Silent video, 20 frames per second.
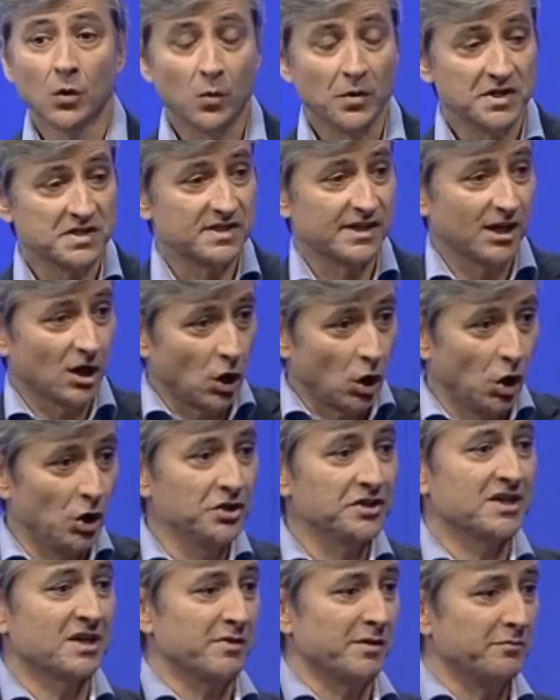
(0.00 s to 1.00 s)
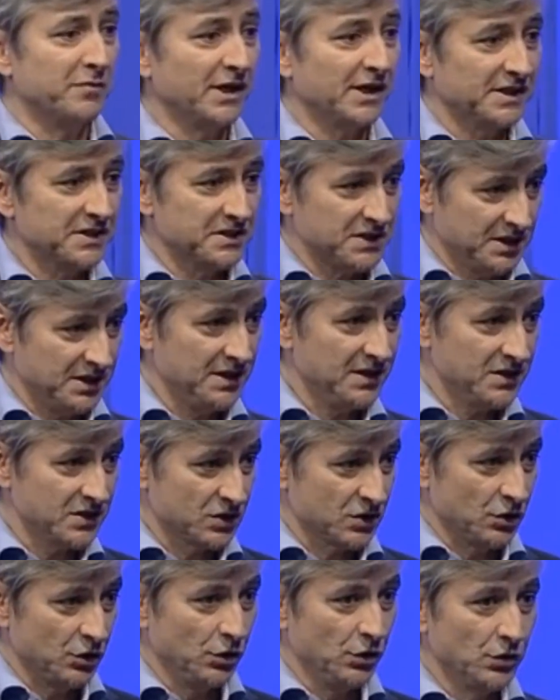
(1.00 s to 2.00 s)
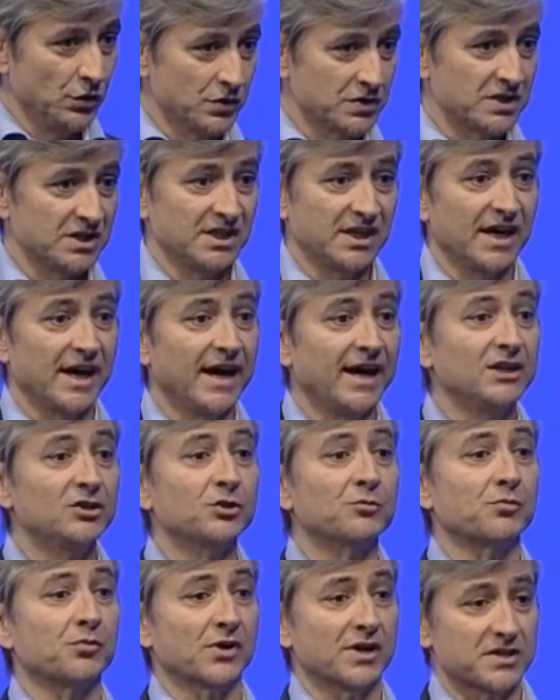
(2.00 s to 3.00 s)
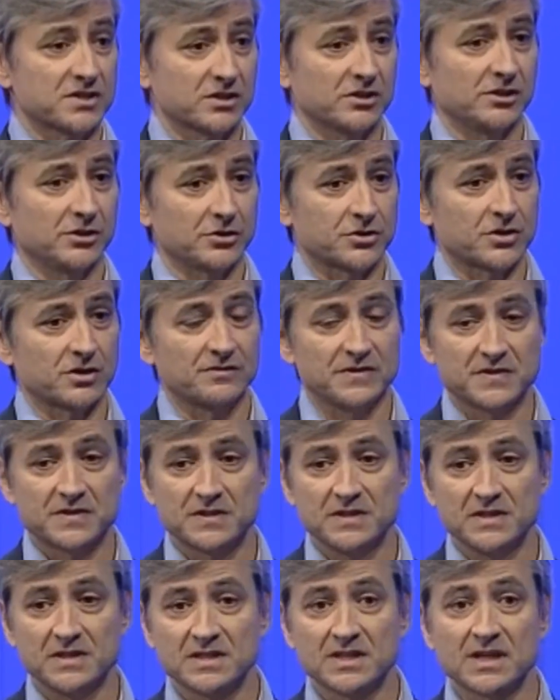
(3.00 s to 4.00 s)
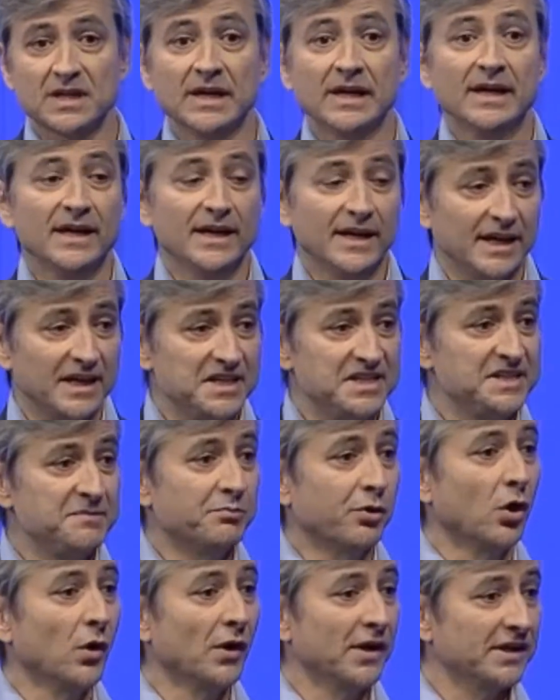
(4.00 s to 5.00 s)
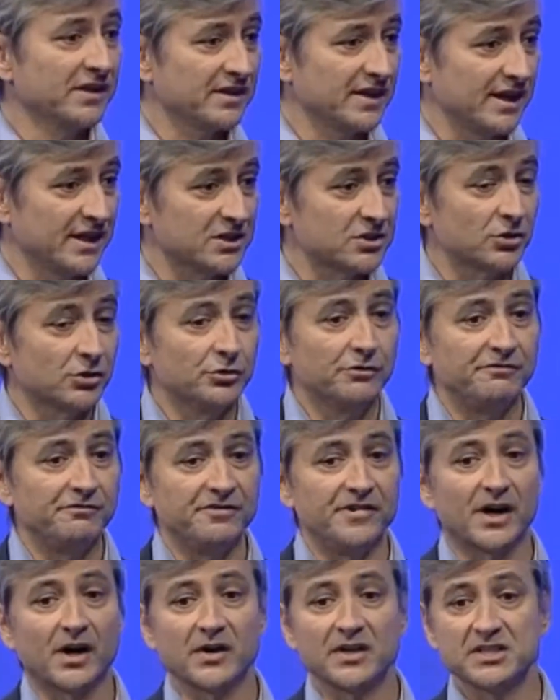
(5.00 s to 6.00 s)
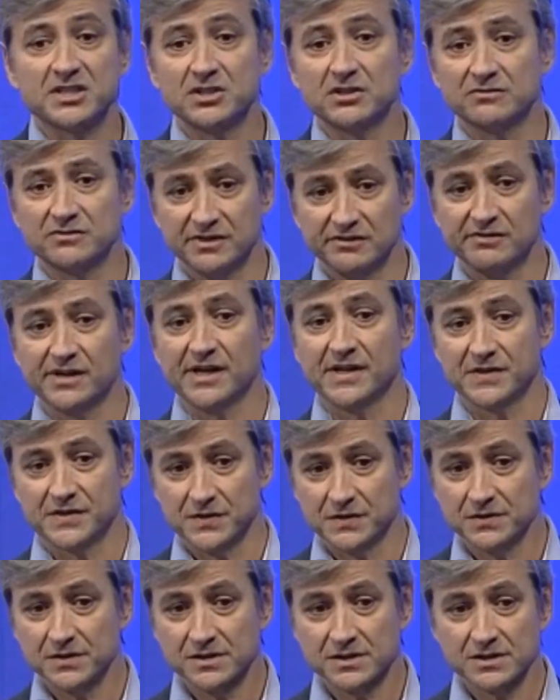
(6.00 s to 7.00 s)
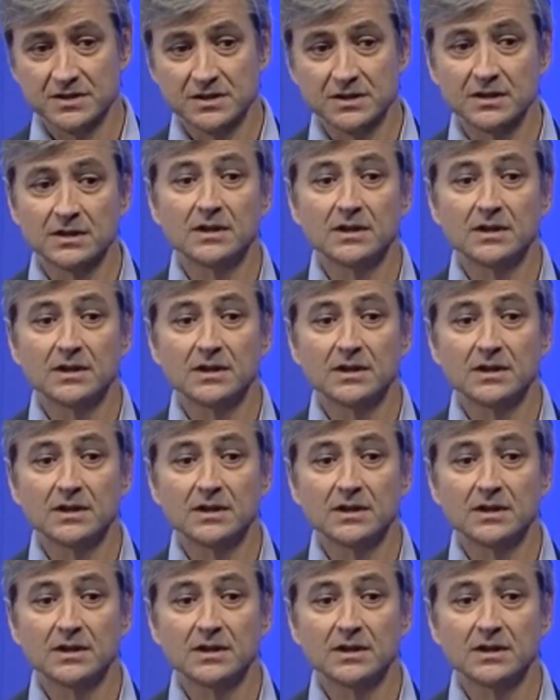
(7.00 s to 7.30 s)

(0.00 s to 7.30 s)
with their own capabilities using enterprise cloud services and deploying that on a variety of devices